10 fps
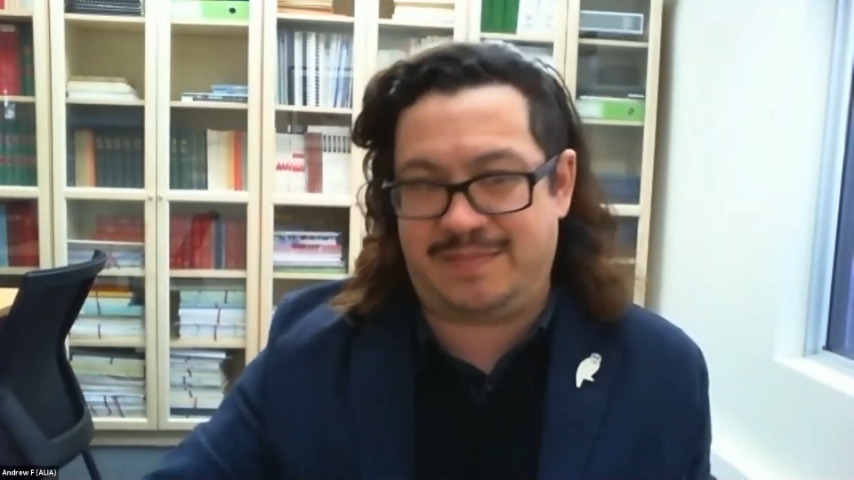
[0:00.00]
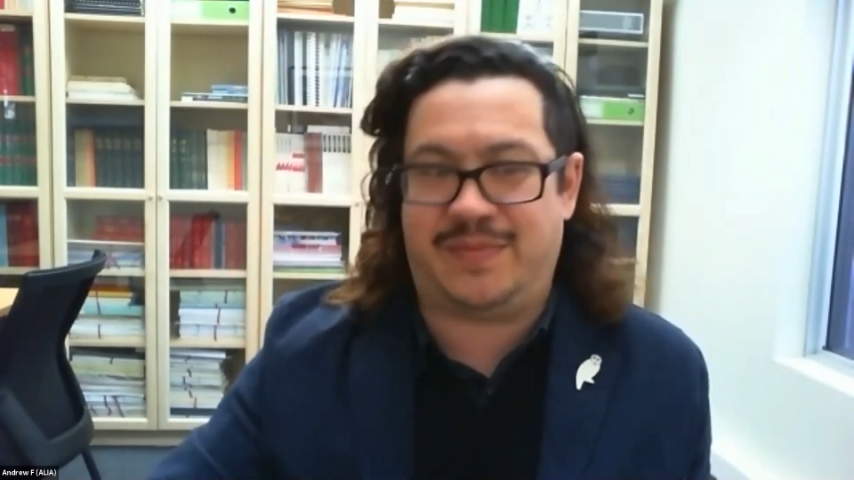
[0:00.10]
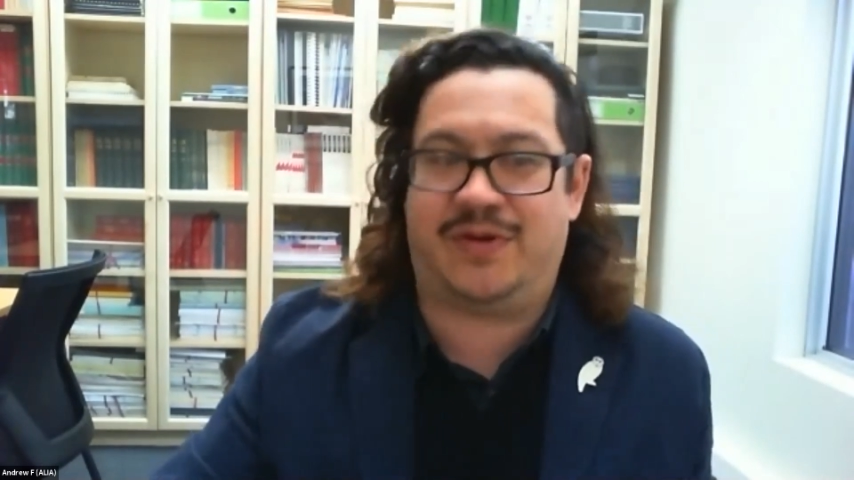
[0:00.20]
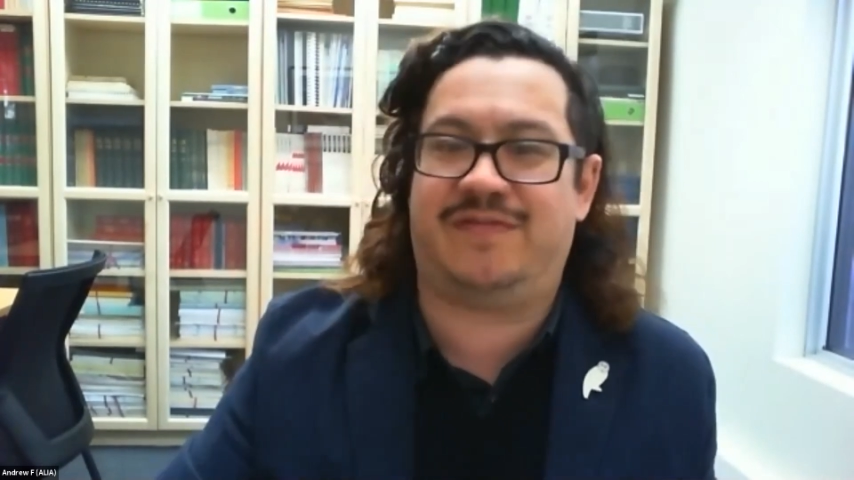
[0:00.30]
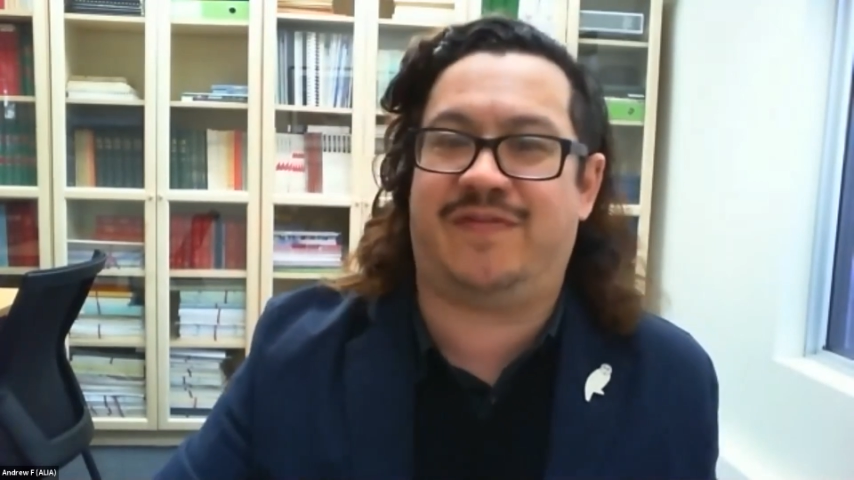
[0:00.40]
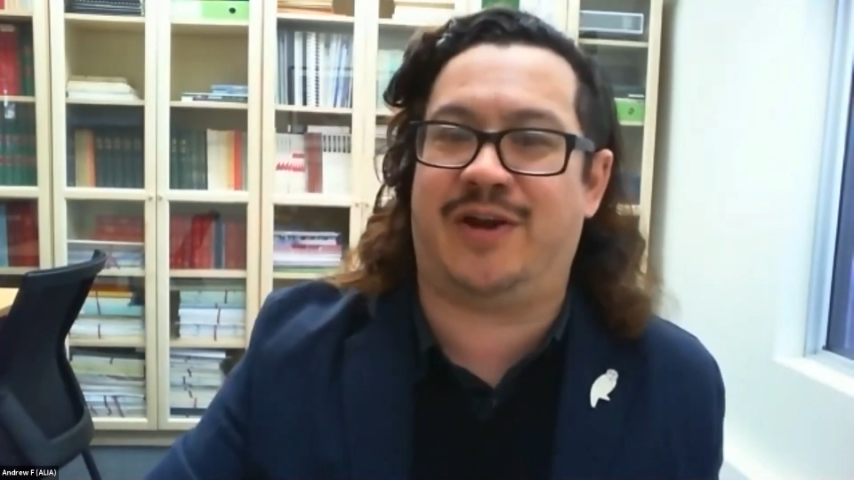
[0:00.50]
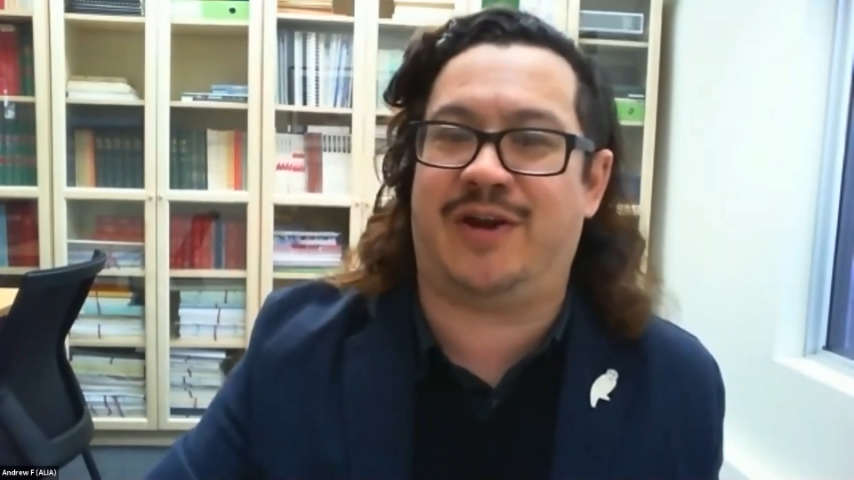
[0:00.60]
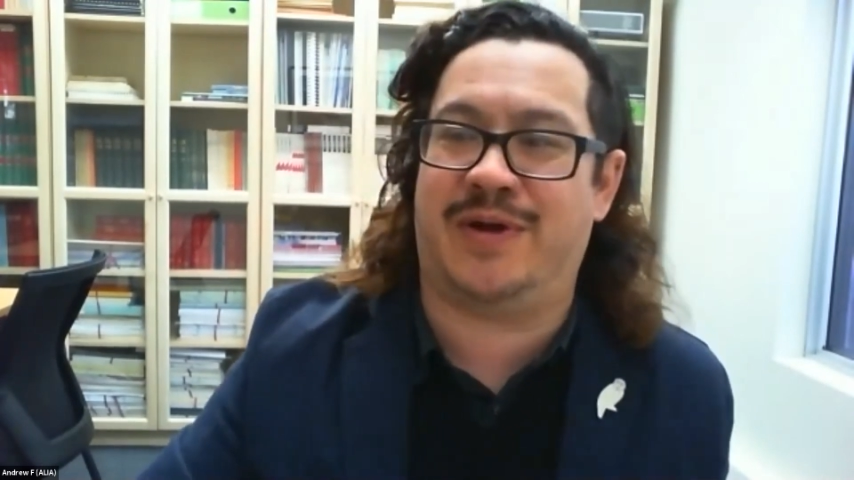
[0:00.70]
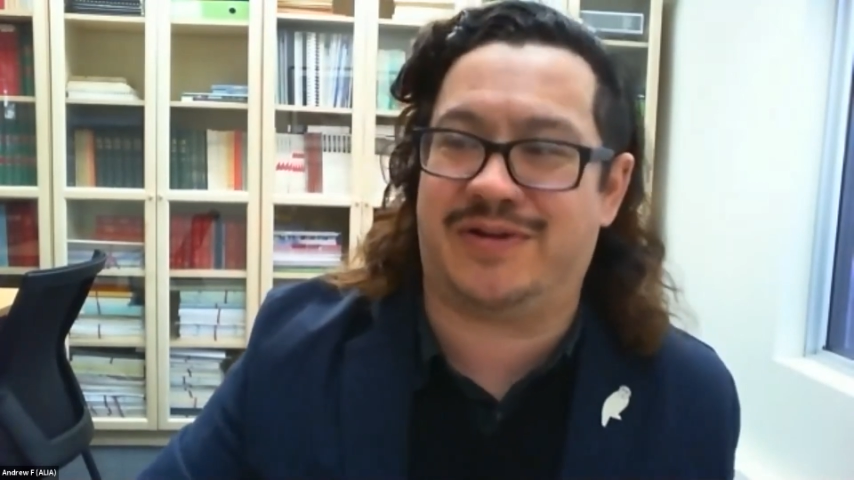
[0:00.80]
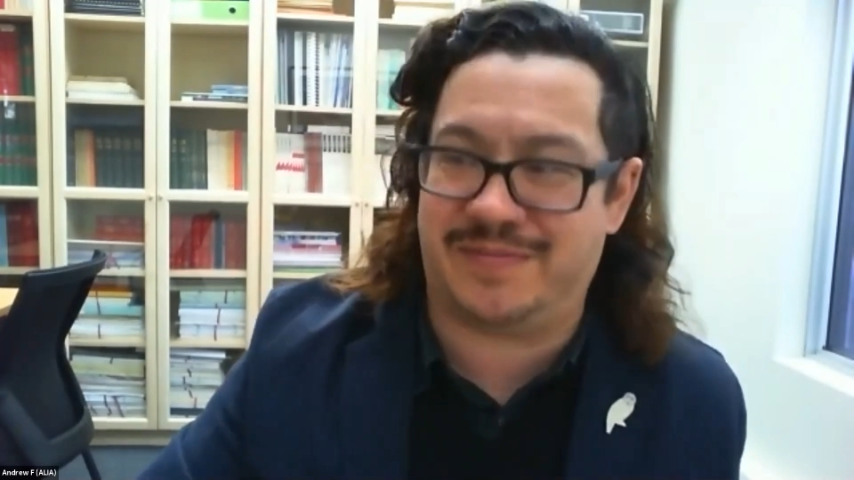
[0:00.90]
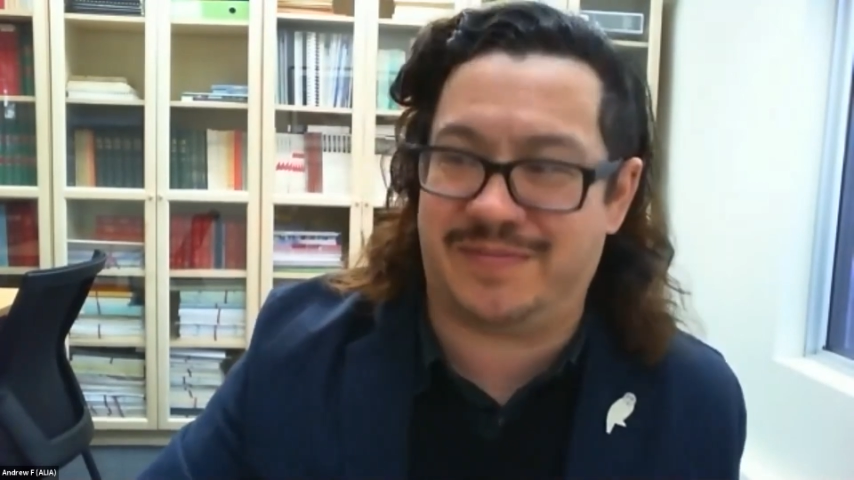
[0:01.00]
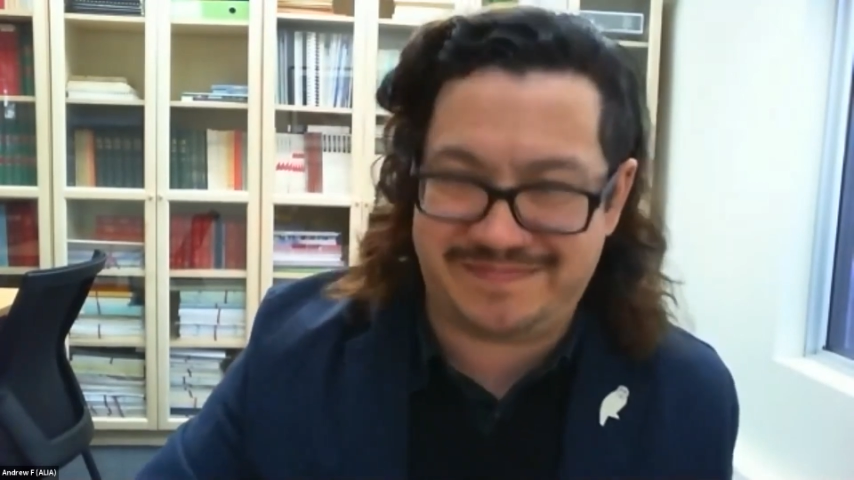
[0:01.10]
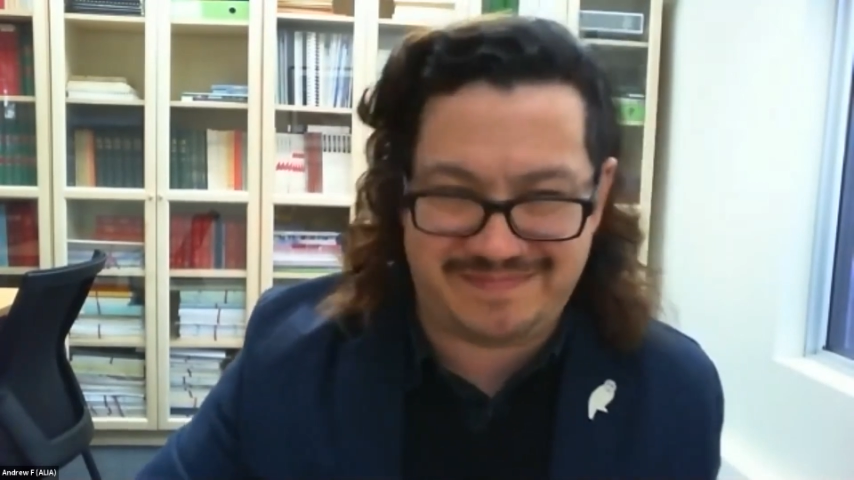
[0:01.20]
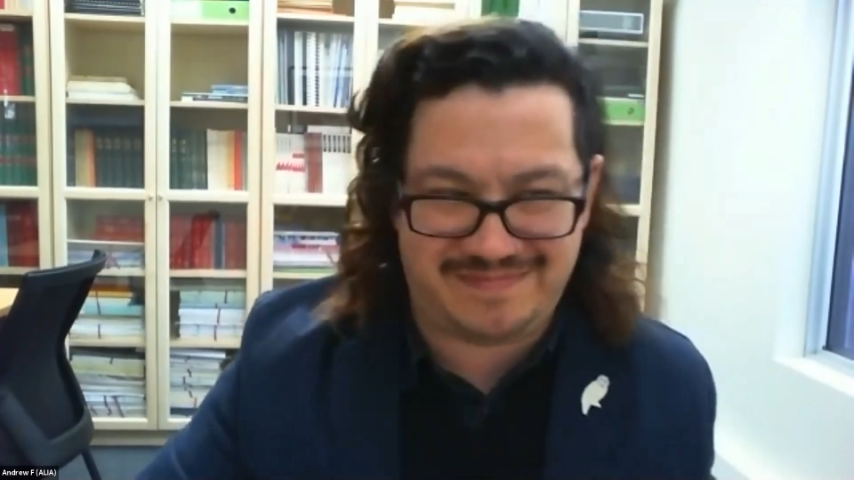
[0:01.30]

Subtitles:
them both very welcome.